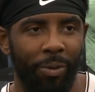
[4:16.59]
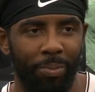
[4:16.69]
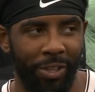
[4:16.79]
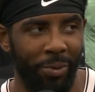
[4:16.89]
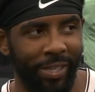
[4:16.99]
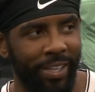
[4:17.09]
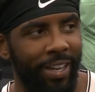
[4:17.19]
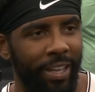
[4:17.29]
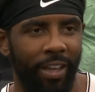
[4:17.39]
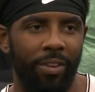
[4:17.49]
We play U S A
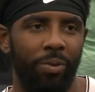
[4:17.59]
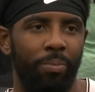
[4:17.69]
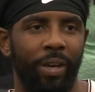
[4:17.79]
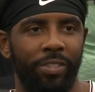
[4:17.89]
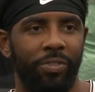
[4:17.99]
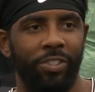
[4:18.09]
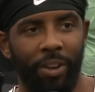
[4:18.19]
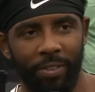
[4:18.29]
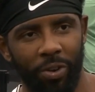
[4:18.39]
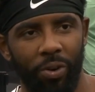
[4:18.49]
together. We're best friends
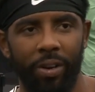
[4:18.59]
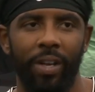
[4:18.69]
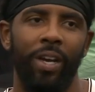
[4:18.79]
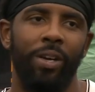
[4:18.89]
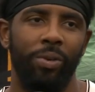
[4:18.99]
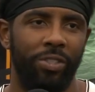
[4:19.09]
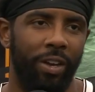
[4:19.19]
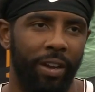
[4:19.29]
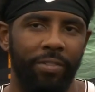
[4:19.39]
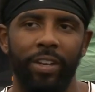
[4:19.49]
off the court. We
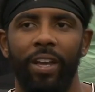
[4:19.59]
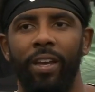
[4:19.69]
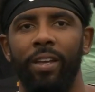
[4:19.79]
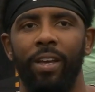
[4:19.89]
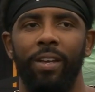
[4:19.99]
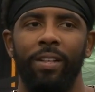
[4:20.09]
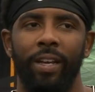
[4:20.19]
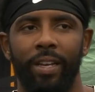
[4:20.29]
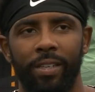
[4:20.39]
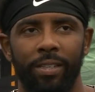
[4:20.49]
talk every day,
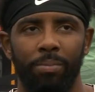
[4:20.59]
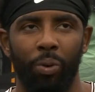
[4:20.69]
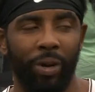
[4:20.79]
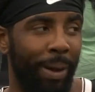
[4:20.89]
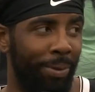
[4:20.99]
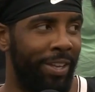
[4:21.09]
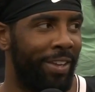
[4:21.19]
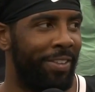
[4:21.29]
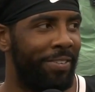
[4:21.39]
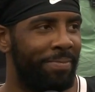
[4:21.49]
like, but we're not playing
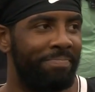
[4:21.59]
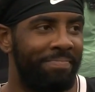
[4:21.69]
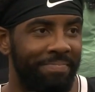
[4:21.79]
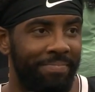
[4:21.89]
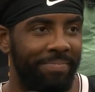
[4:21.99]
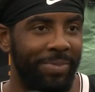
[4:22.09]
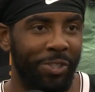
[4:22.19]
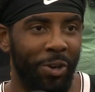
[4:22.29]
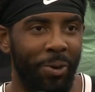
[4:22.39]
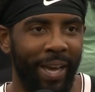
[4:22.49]
together.
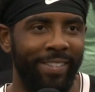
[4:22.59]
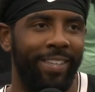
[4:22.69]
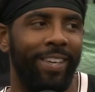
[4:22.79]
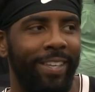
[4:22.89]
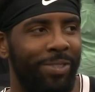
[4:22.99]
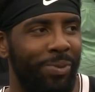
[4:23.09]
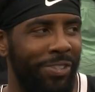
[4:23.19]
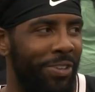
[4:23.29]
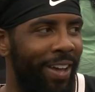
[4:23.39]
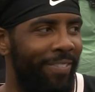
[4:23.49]
So as kids, we
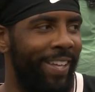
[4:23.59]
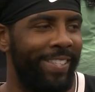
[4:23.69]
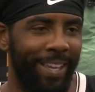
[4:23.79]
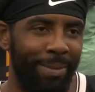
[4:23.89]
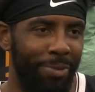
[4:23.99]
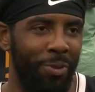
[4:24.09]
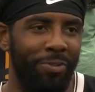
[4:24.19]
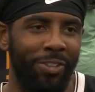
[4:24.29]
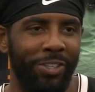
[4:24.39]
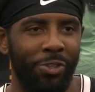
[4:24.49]
still have that same
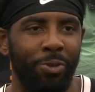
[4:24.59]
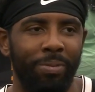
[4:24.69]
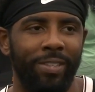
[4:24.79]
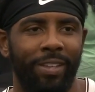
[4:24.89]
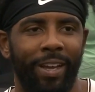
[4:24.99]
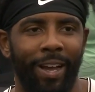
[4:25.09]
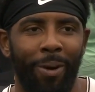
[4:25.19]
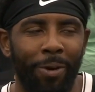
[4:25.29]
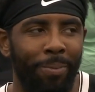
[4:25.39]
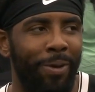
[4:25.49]
youthful exuberance. Like,
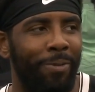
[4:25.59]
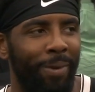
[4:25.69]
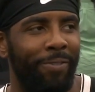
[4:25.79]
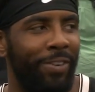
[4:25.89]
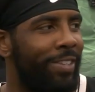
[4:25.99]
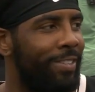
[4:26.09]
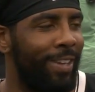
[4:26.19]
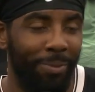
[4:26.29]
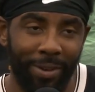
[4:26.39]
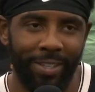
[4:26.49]
I want to play with my friends.
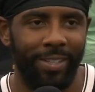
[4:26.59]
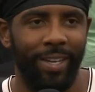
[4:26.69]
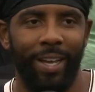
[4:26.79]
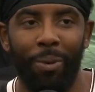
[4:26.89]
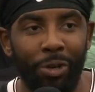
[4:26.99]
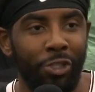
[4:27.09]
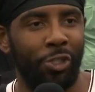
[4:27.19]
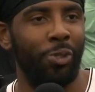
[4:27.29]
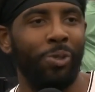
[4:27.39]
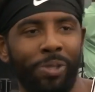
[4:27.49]
I want to, I want to
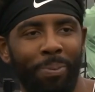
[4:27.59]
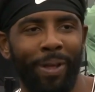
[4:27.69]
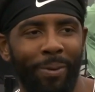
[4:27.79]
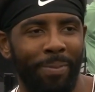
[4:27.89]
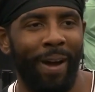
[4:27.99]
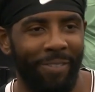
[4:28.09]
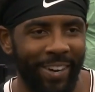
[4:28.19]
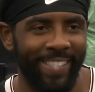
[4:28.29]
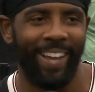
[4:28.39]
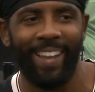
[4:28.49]
choose to play with my
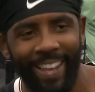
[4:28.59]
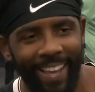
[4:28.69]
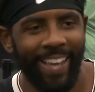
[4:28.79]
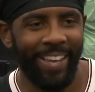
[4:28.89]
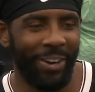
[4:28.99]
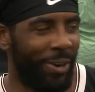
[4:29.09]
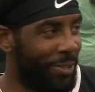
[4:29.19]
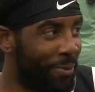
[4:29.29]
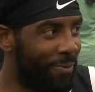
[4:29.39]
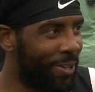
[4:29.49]
friends. I, you know,
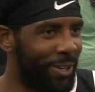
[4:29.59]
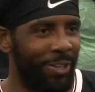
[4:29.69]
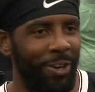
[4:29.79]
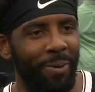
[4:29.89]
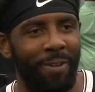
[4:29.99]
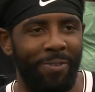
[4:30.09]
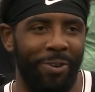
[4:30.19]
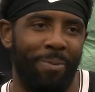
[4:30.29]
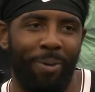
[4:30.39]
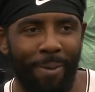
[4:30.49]
and you feel, you don't want to
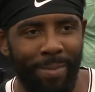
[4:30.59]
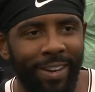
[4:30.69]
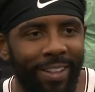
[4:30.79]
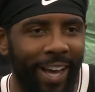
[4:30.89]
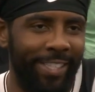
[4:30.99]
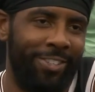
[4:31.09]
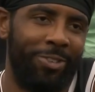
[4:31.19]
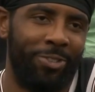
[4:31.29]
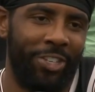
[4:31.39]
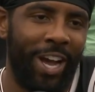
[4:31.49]
feel compartmentalized in
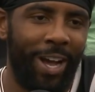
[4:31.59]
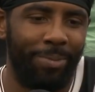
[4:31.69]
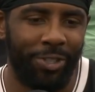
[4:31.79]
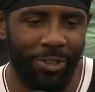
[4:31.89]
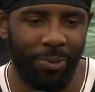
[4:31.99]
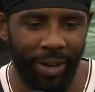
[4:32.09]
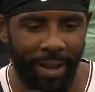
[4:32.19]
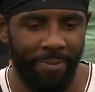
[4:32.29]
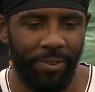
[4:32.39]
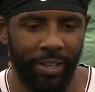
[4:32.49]
your job. So you want to
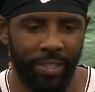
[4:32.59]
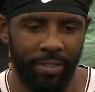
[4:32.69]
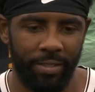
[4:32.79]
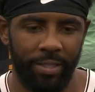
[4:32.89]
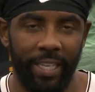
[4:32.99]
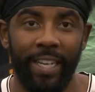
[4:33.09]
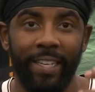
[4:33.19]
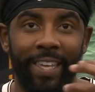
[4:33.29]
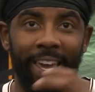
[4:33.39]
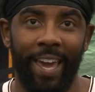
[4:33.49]
have fun. And
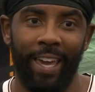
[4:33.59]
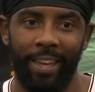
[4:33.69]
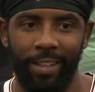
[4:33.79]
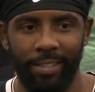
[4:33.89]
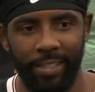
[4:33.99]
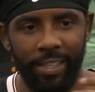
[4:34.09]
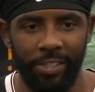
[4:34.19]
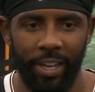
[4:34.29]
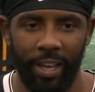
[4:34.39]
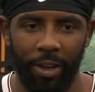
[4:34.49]
getting K, D
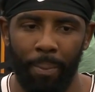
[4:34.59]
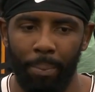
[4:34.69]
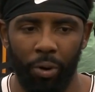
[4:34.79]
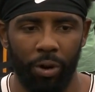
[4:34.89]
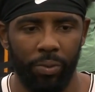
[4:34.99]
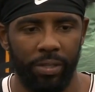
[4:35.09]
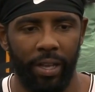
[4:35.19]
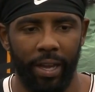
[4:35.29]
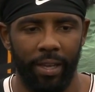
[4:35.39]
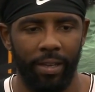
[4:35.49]
J on board was
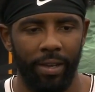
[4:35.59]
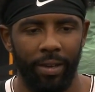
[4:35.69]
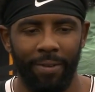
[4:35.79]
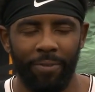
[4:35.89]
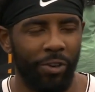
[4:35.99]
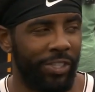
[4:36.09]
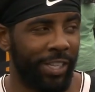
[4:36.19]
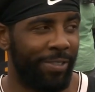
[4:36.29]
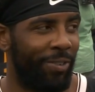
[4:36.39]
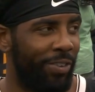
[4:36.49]
like, first
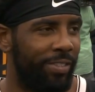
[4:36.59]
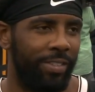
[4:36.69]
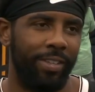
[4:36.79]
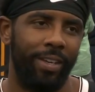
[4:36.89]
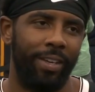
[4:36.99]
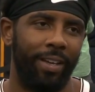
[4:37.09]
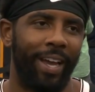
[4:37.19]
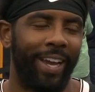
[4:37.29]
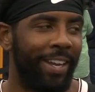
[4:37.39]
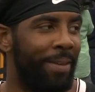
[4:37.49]
things first.
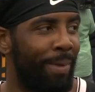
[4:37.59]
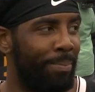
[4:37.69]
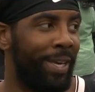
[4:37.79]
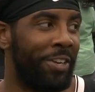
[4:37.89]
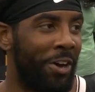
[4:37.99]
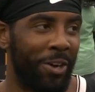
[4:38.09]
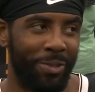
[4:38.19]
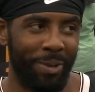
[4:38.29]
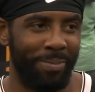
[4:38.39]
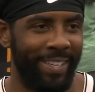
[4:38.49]
I got to get my big
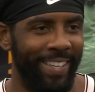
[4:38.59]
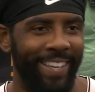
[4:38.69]
dogs with me.